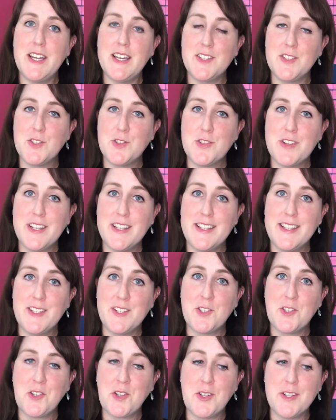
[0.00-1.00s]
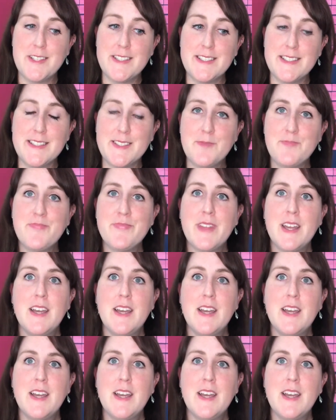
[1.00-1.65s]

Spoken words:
Australian dollars.